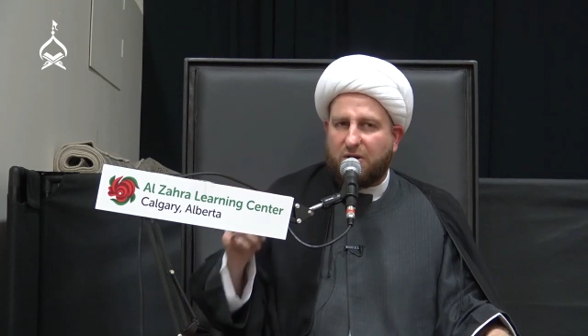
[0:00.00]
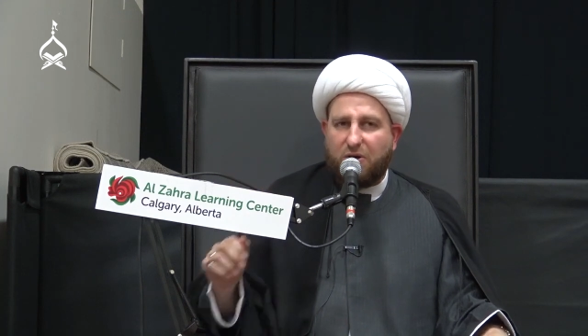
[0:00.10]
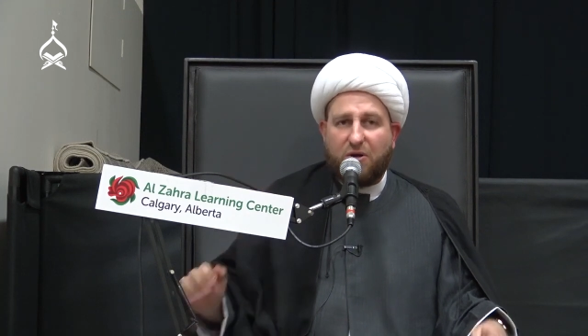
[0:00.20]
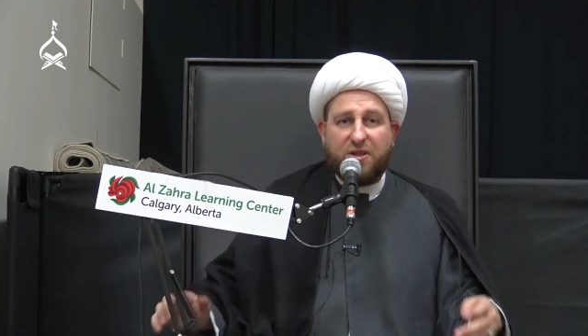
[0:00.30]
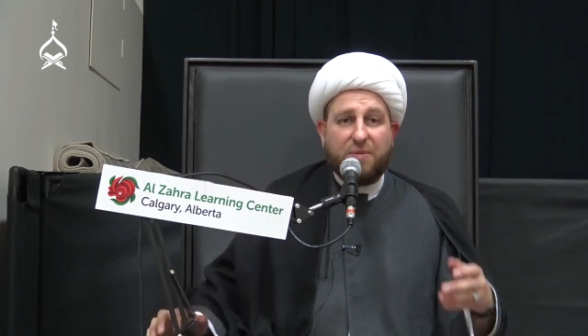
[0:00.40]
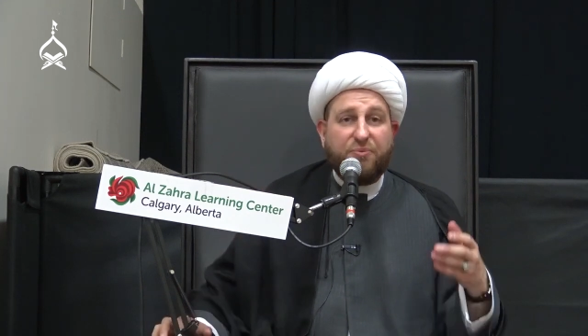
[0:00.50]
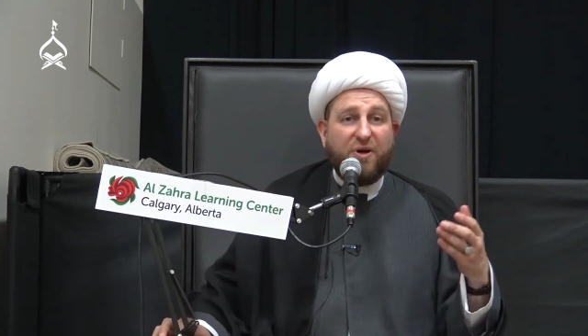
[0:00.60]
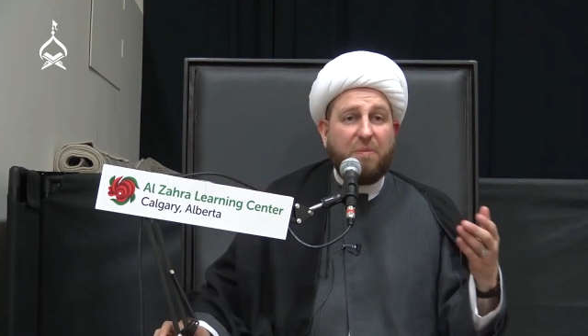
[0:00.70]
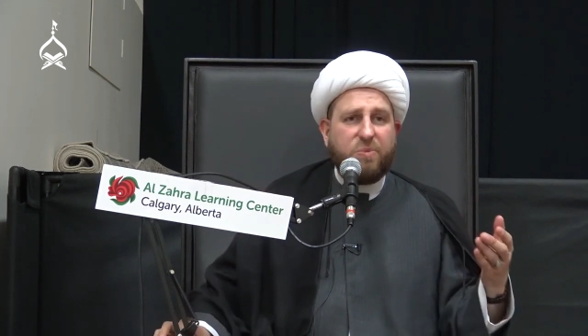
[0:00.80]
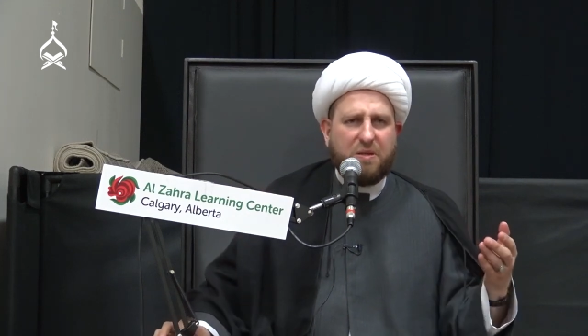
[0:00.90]
All the
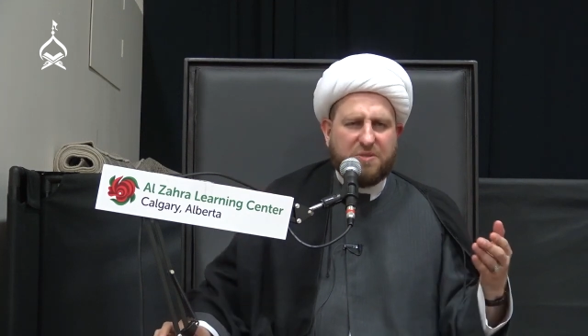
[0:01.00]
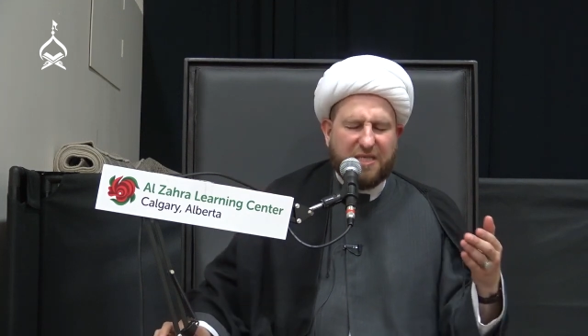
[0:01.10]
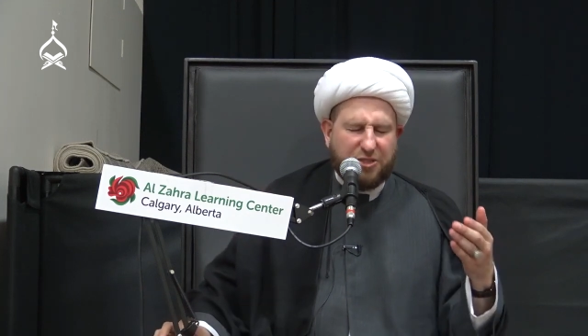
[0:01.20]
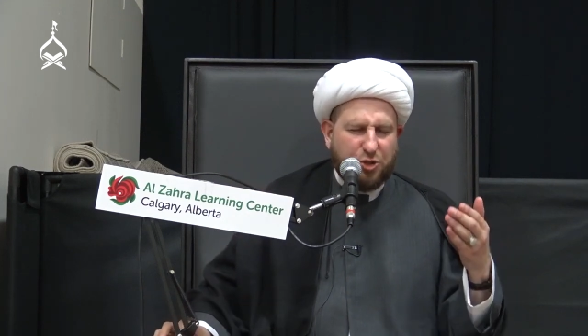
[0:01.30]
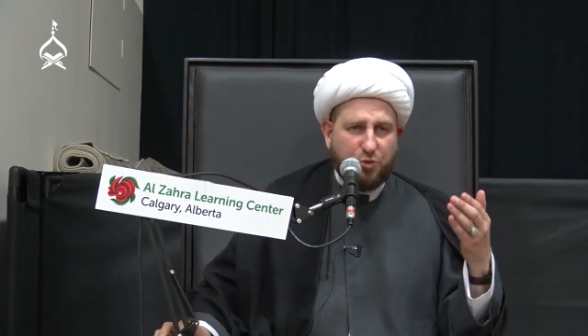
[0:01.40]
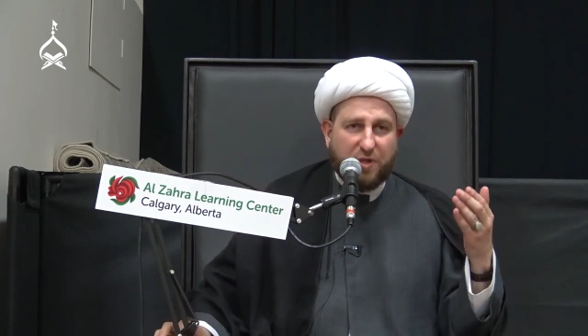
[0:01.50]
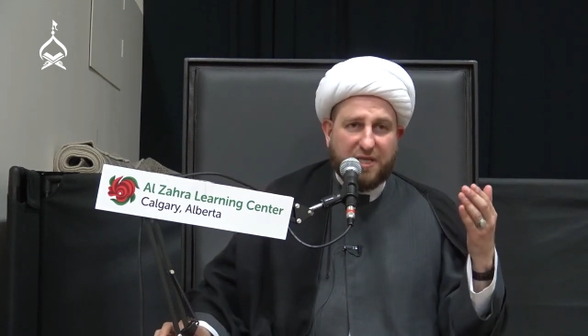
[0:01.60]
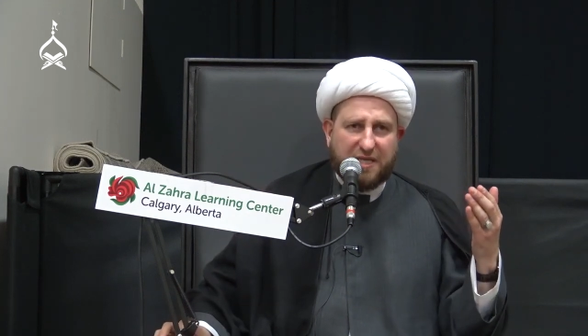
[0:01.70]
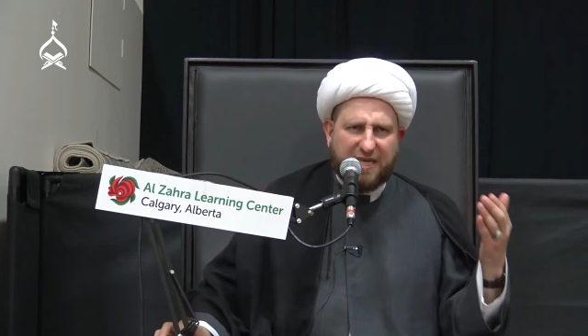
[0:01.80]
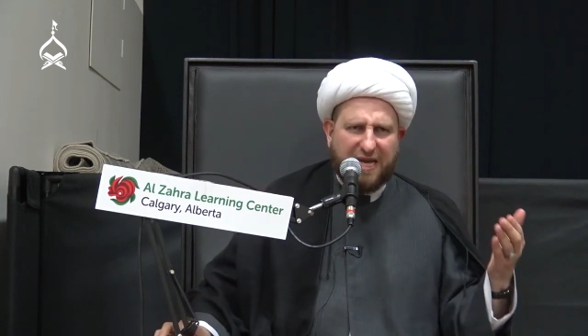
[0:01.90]
problems that you will
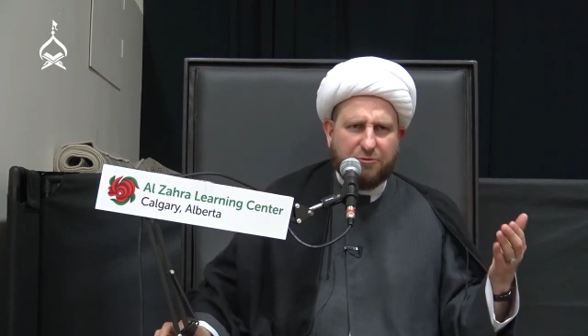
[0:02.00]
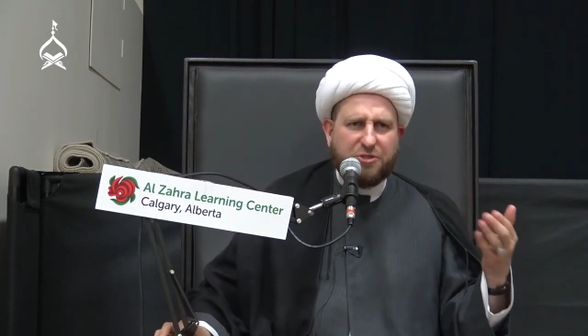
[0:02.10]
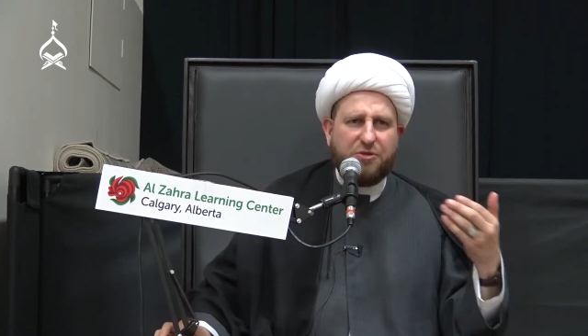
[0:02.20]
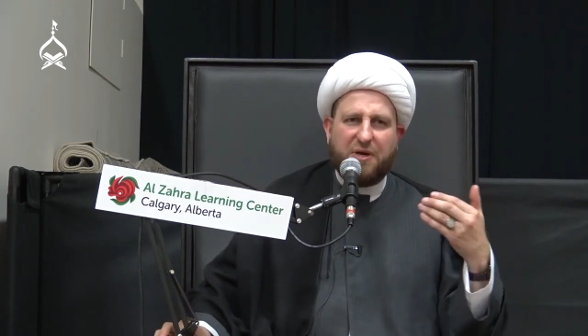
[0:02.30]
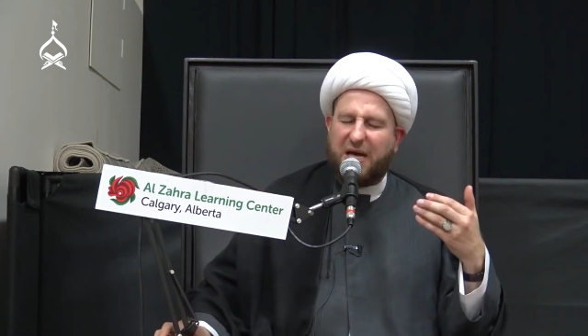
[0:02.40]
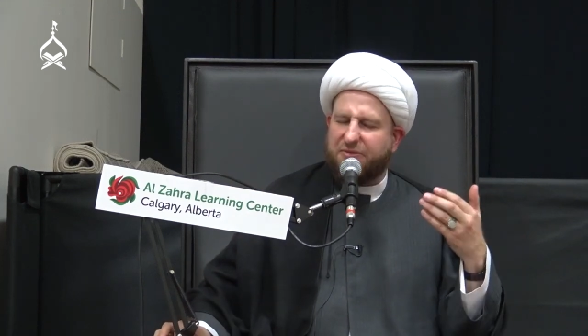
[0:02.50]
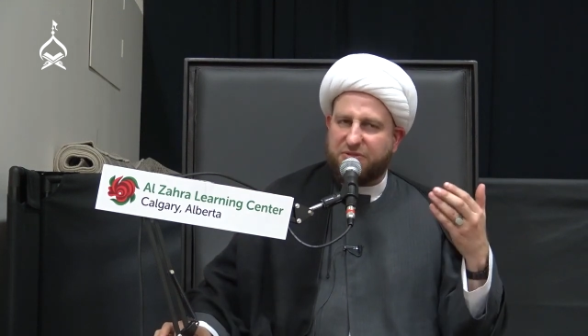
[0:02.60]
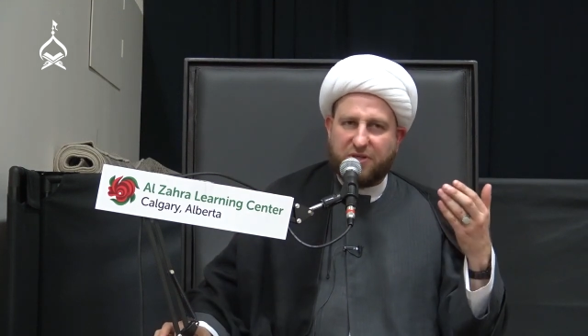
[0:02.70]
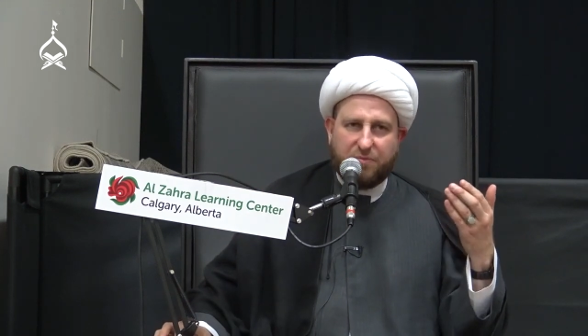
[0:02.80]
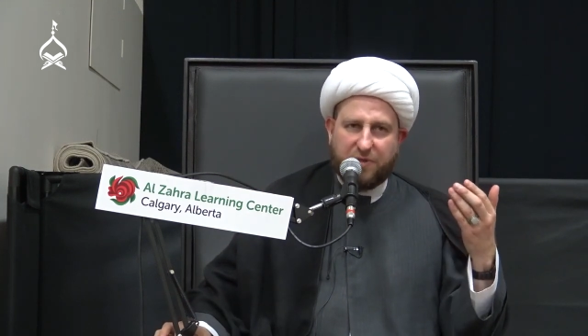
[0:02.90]
encounter
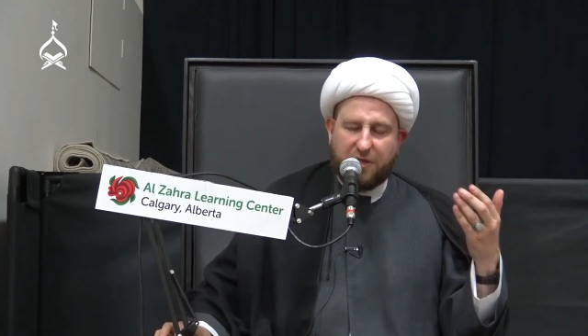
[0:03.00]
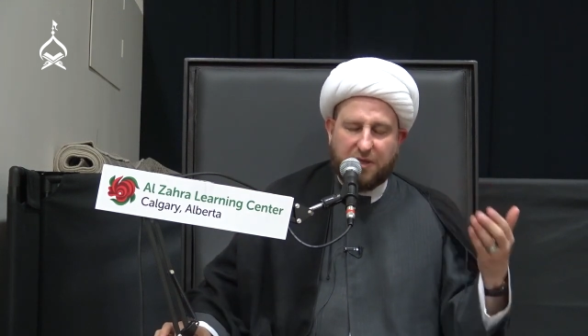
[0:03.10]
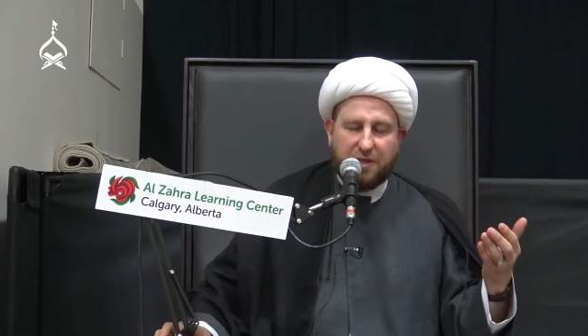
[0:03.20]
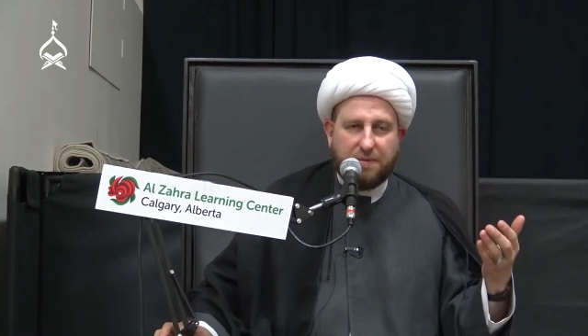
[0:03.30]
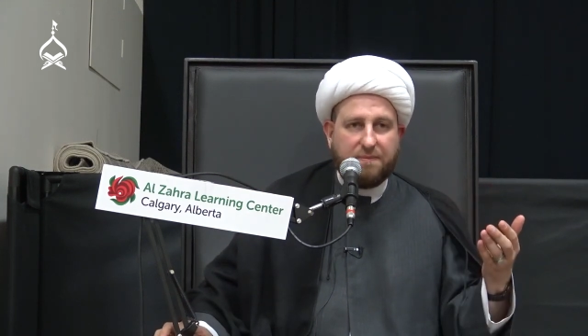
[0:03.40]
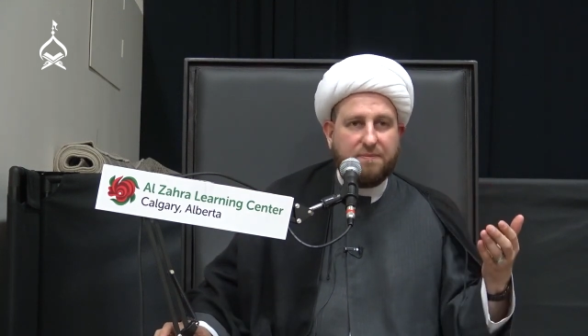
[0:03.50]
after me.